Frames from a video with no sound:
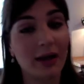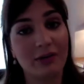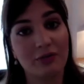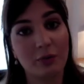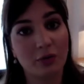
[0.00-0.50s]
And
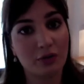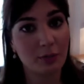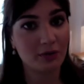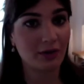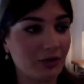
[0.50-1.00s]
if you wanted to
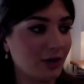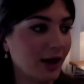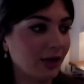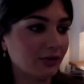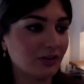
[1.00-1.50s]
put it your
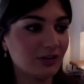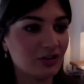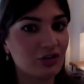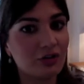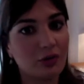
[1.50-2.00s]
house and
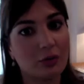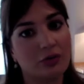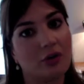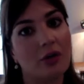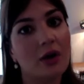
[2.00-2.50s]
tissues, it
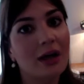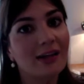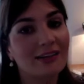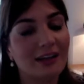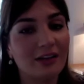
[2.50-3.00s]
also
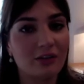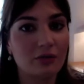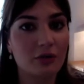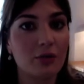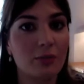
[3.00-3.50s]
scents the
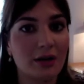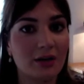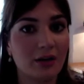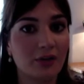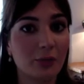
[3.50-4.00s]
room in a
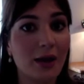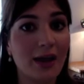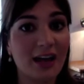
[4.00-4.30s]
nice way,